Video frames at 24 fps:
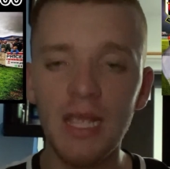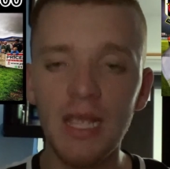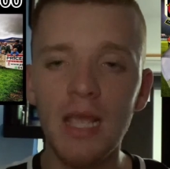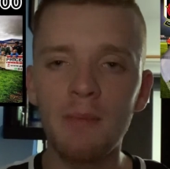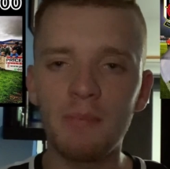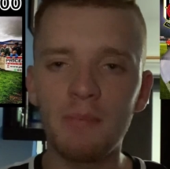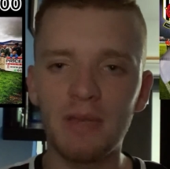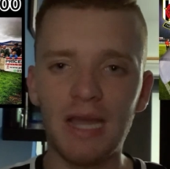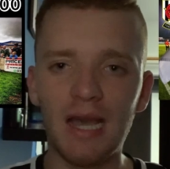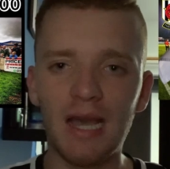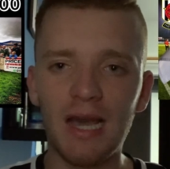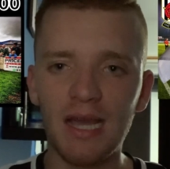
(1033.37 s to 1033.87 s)

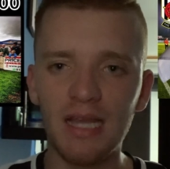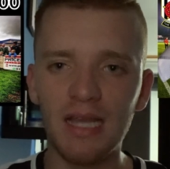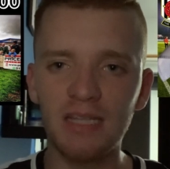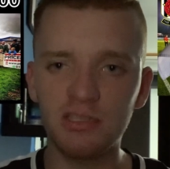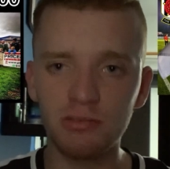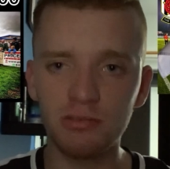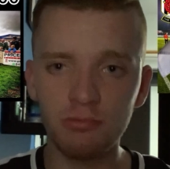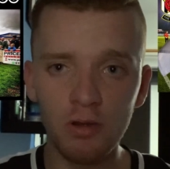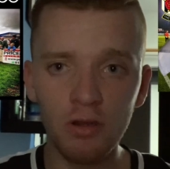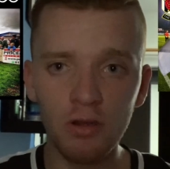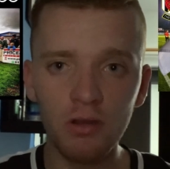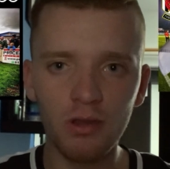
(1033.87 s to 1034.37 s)
Behind
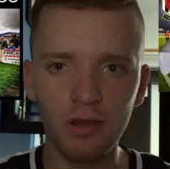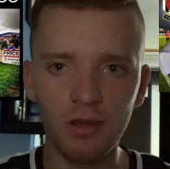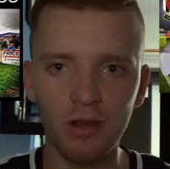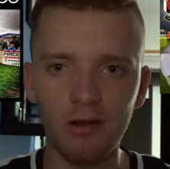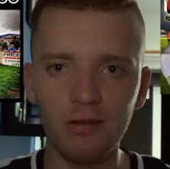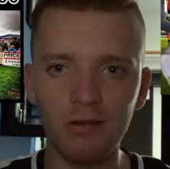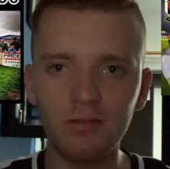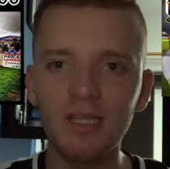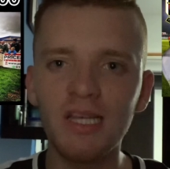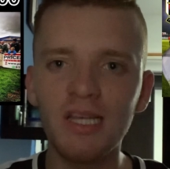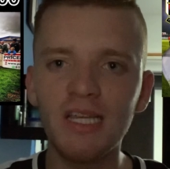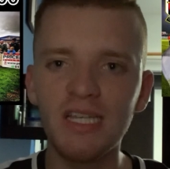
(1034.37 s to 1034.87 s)
one
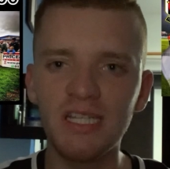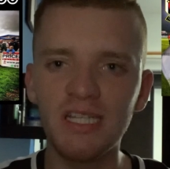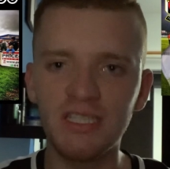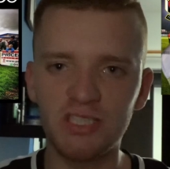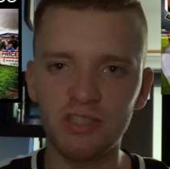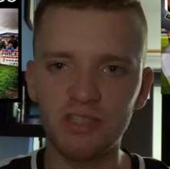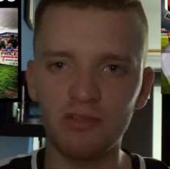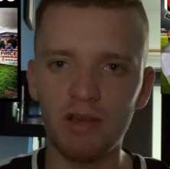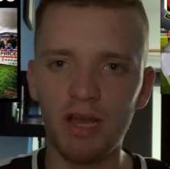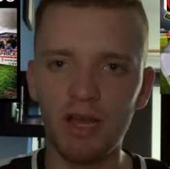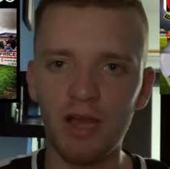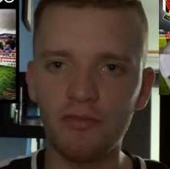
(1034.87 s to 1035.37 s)
goal, you
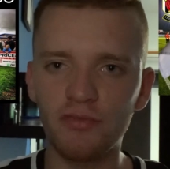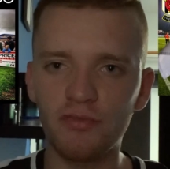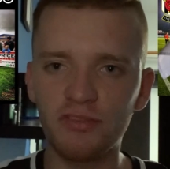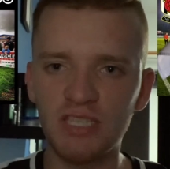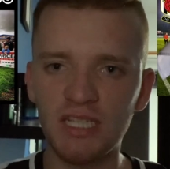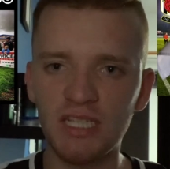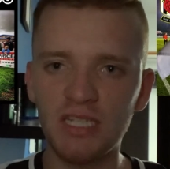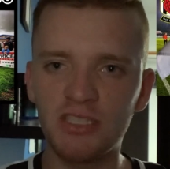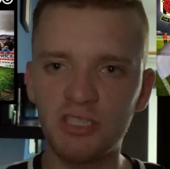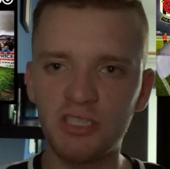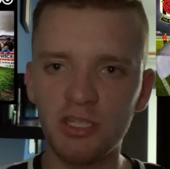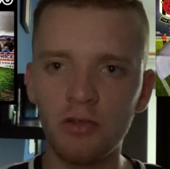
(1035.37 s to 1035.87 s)
do have
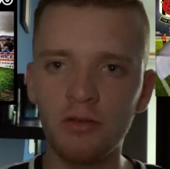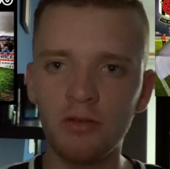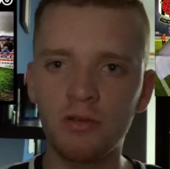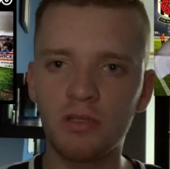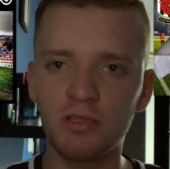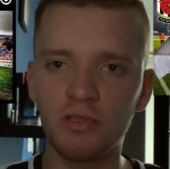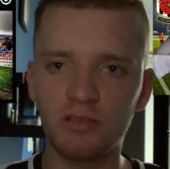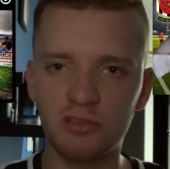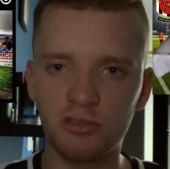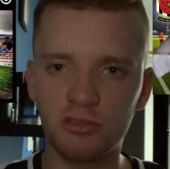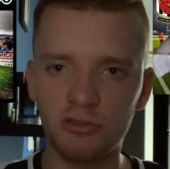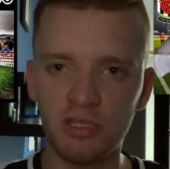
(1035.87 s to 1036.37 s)
the Duke
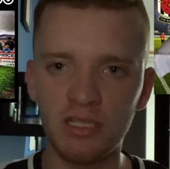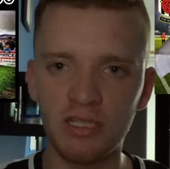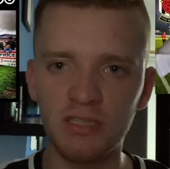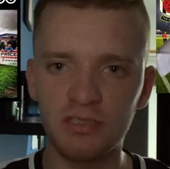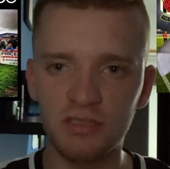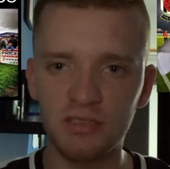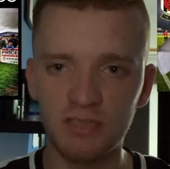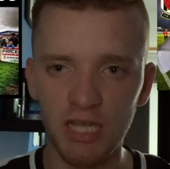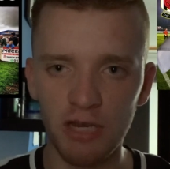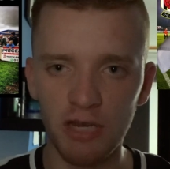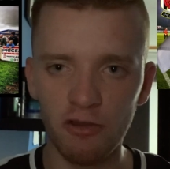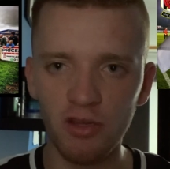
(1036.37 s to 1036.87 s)
Street
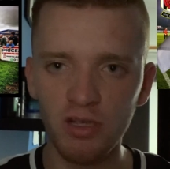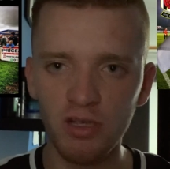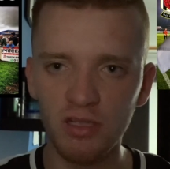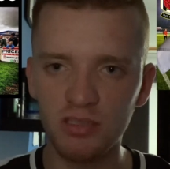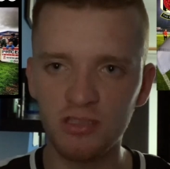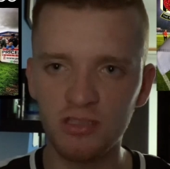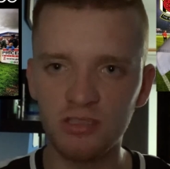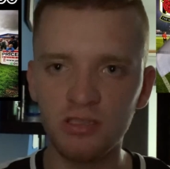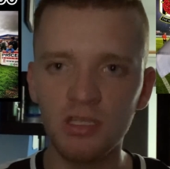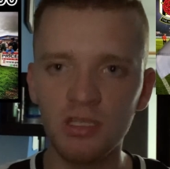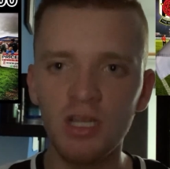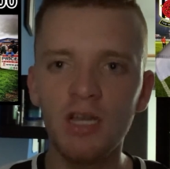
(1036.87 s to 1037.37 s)

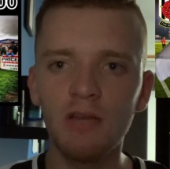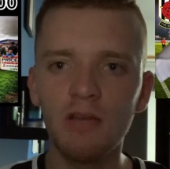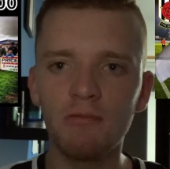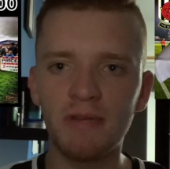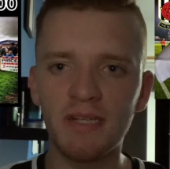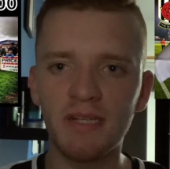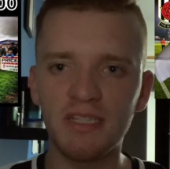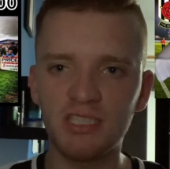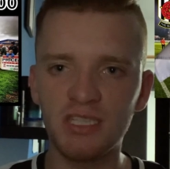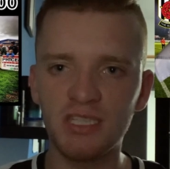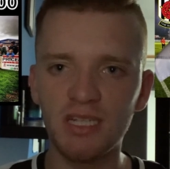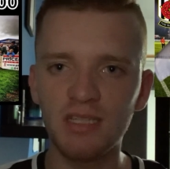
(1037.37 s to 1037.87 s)
terrace,
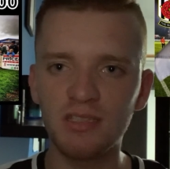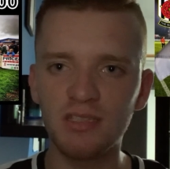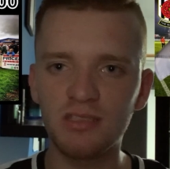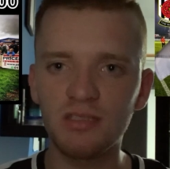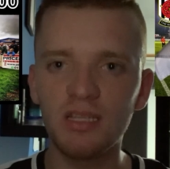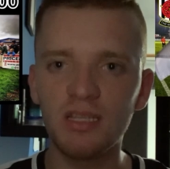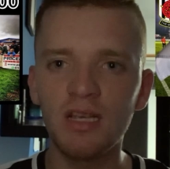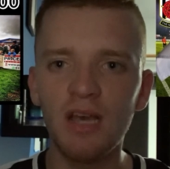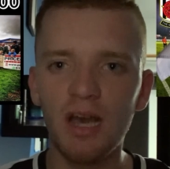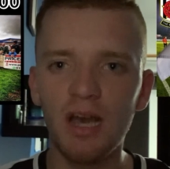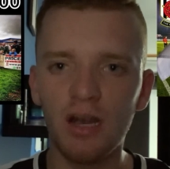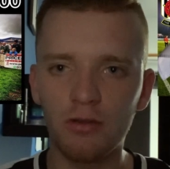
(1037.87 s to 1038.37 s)
which is
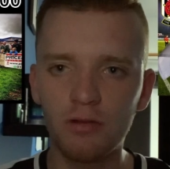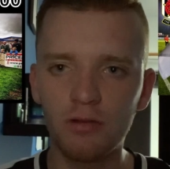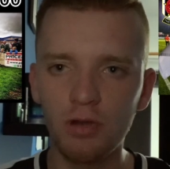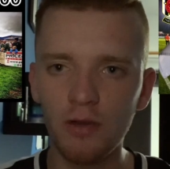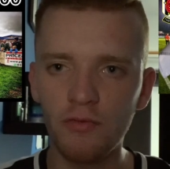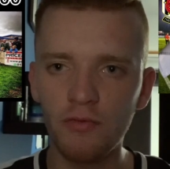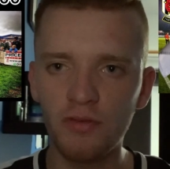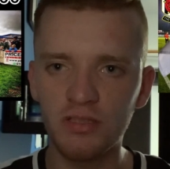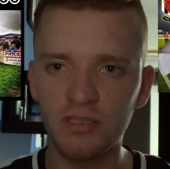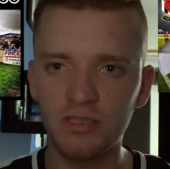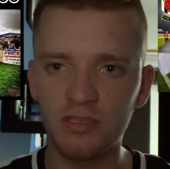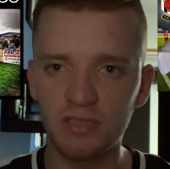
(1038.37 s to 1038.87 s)
a
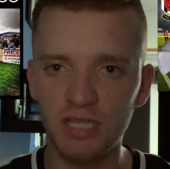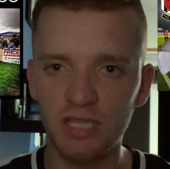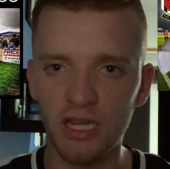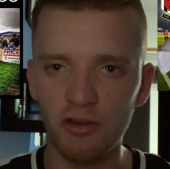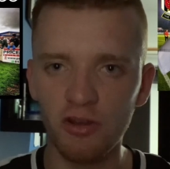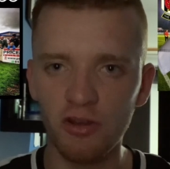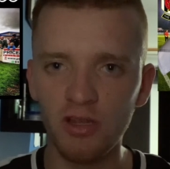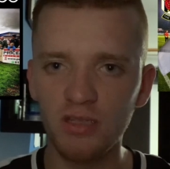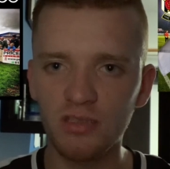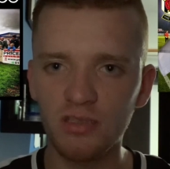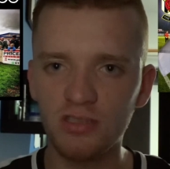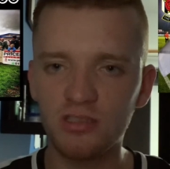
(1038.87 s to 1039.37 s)
covered
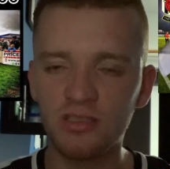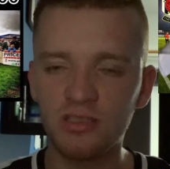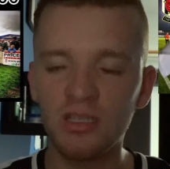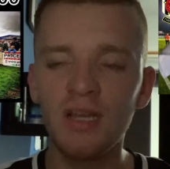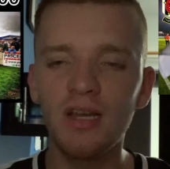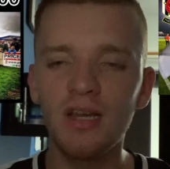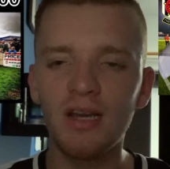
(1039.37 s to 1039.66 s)
terrace.